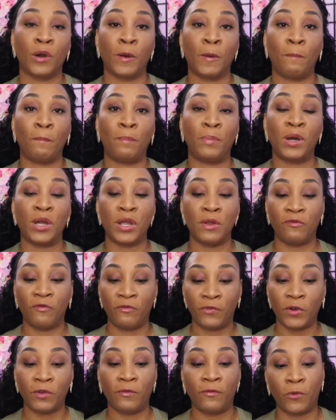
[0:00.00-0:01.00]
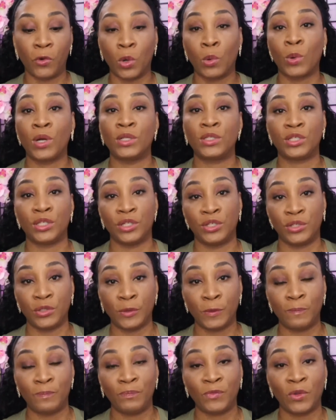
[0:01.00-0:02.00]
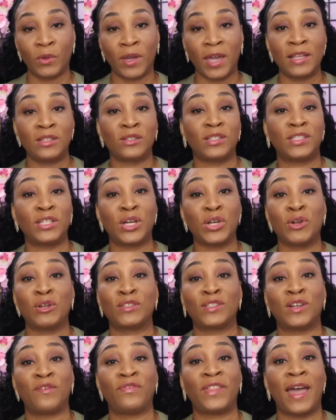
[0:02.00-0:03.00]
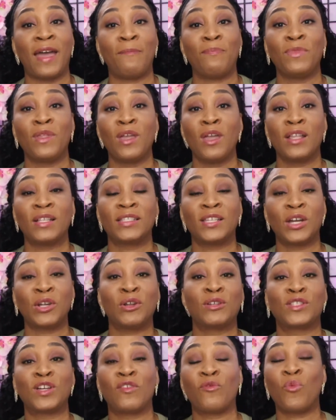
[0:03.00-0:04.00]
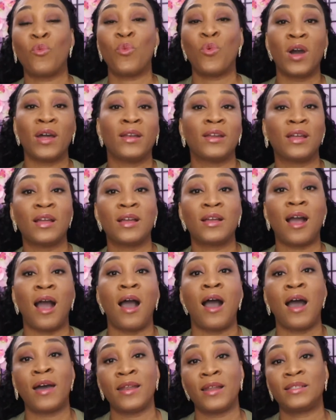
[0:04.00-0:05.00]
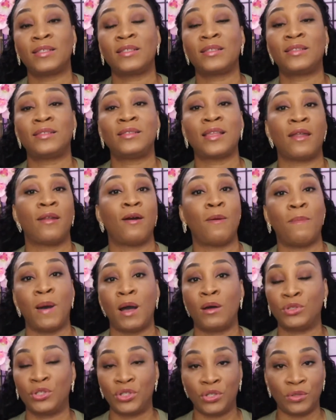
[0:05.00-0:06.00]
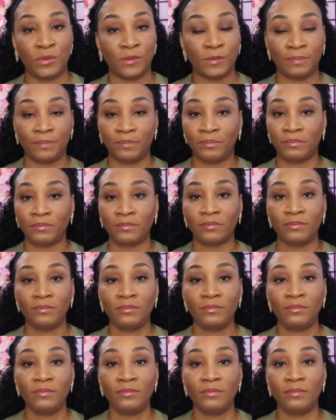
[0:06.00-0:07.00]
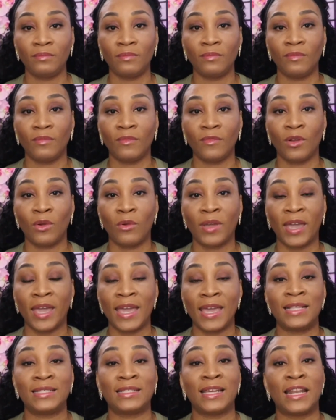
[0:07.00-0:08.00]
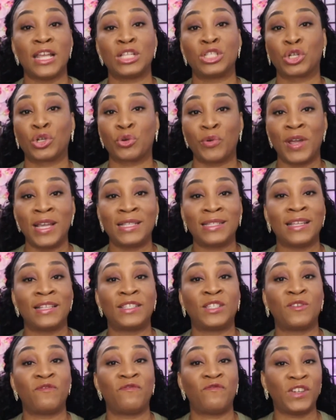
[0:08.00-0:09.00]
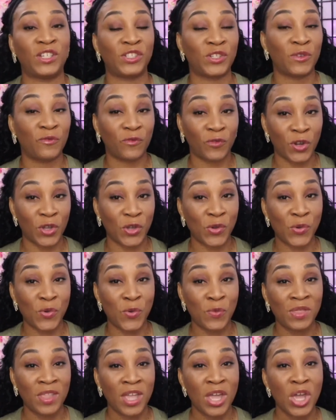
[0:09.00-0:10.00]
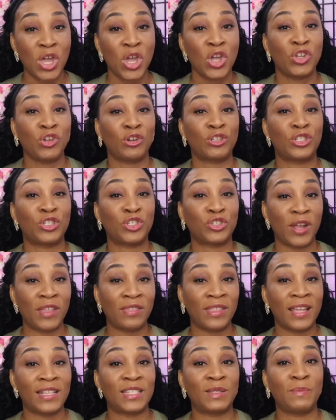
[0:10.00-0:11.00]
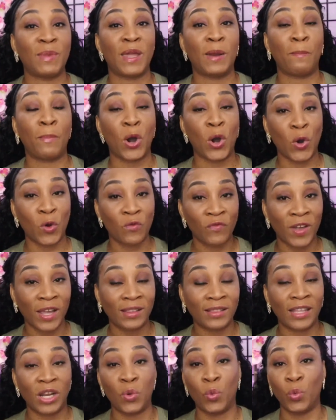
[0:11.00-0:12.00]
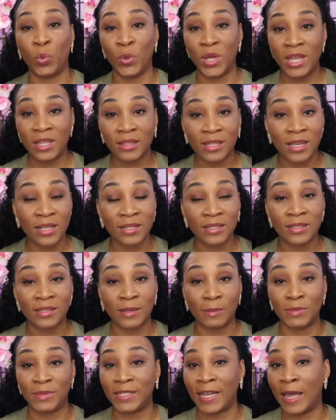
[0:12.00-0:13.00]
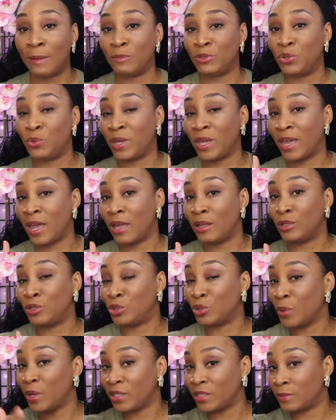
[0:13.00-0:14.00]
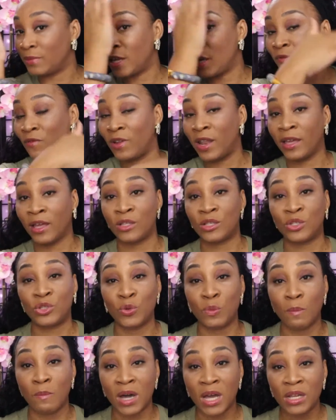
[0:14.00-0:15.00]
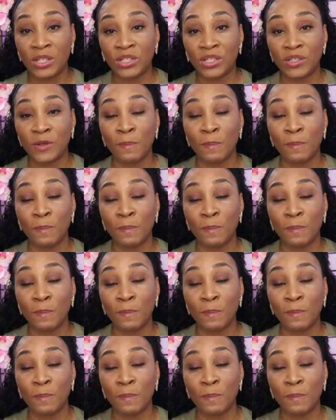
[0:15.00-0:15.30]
putting foot forward to do. Okay, so tell yourself that. Tell yourself what God said about you. Okay, he said his grace is sufficient for you. Your strength is made perfect in weakness. Sometimes you can't do it. Sometimes you feel like it's too much.